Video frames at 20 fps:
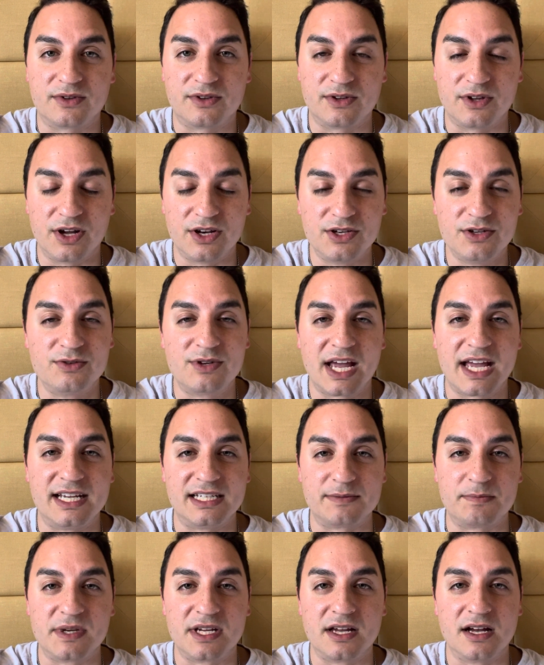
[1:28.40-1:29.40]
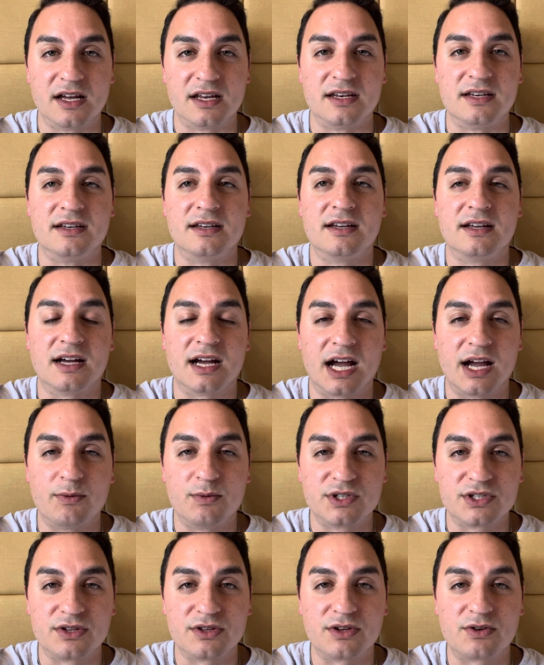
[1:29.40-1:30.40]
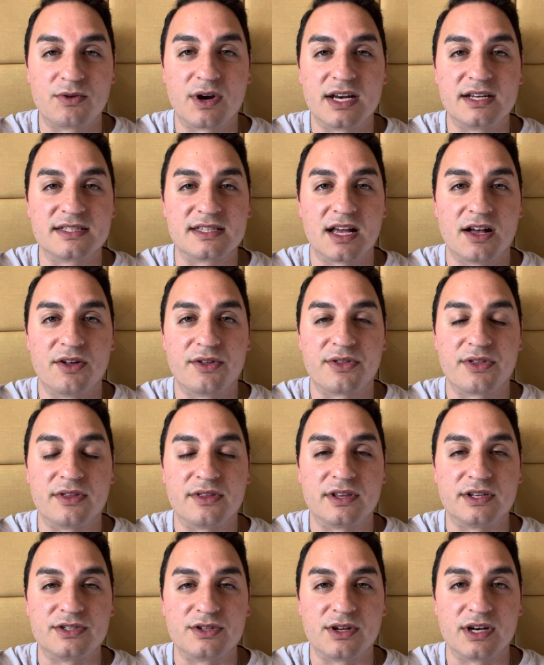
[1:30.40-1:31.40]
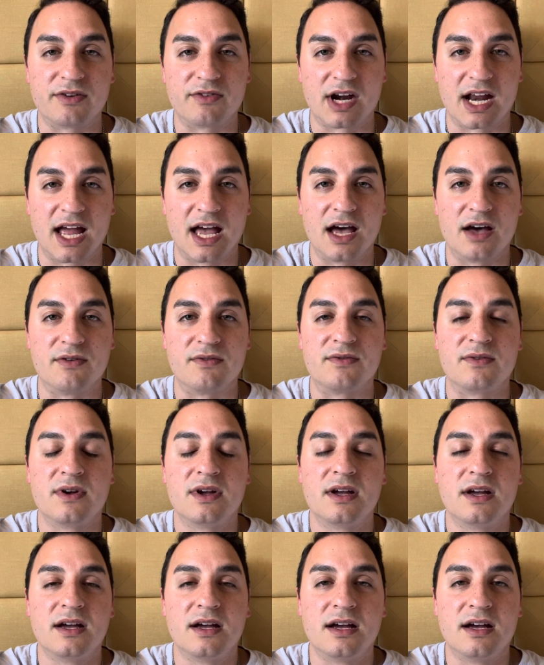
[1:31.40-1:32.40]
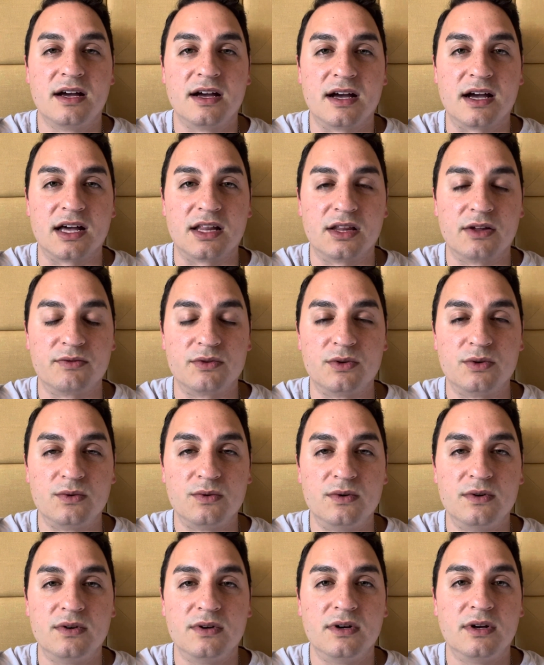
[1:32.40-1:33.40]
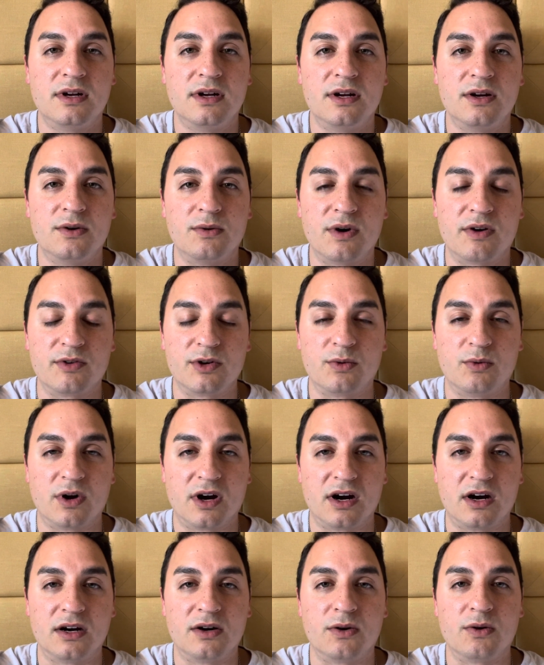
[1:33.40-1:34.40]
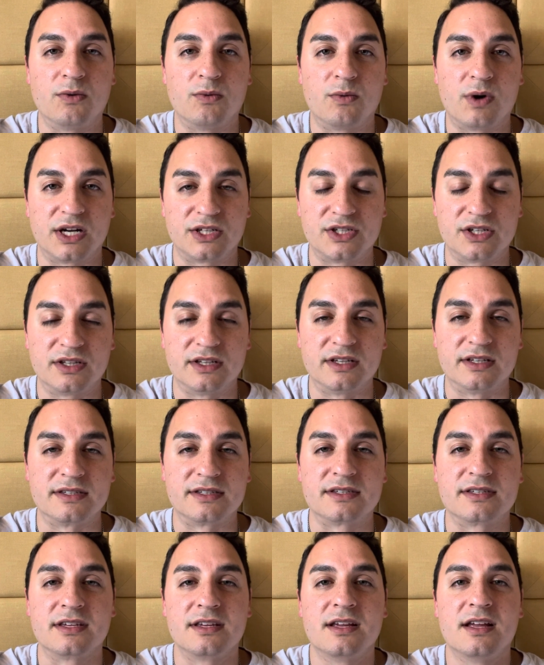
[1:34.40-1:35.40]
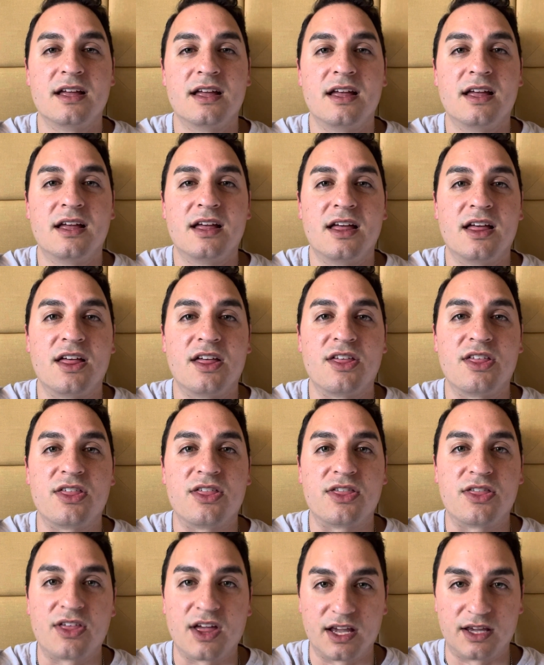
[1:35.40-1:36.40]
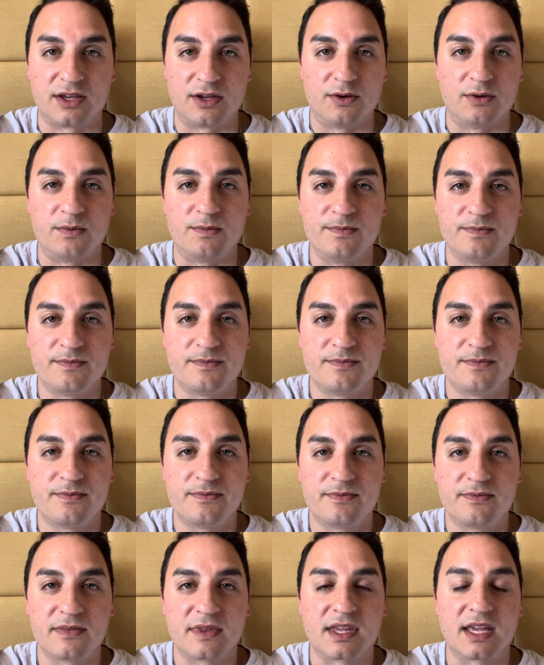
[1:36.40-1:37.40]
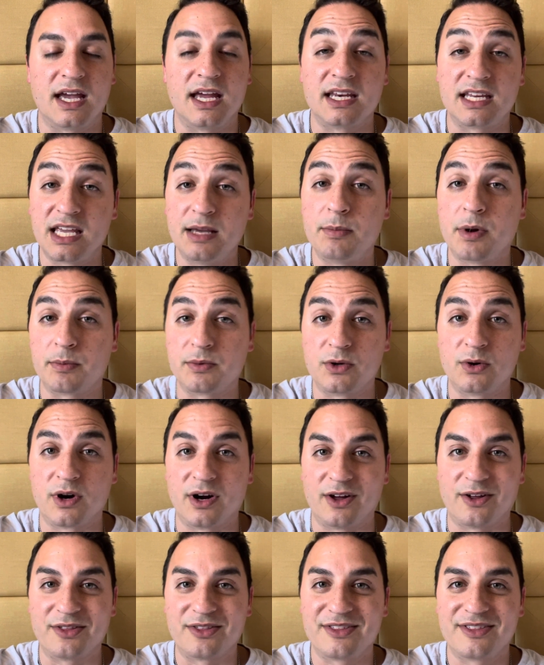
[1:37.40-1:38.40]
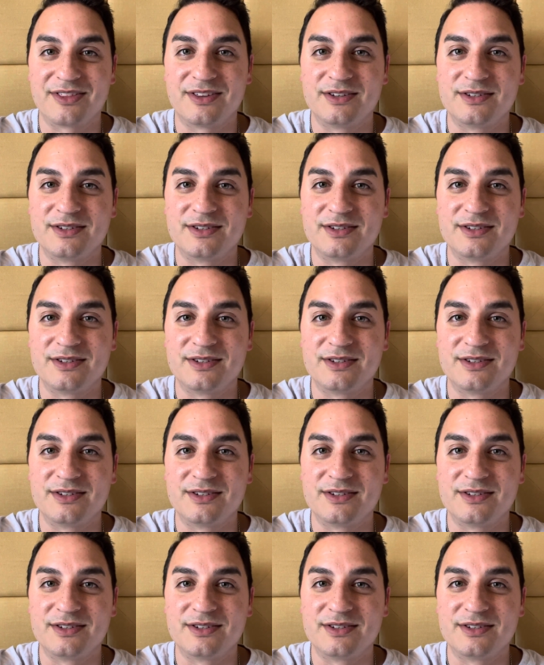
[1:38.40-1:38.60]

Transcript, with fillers: A new day has begun. I wish you the greatest health that you could ever have. I love you, whoever you are watching this. Thank you. And keep up your health.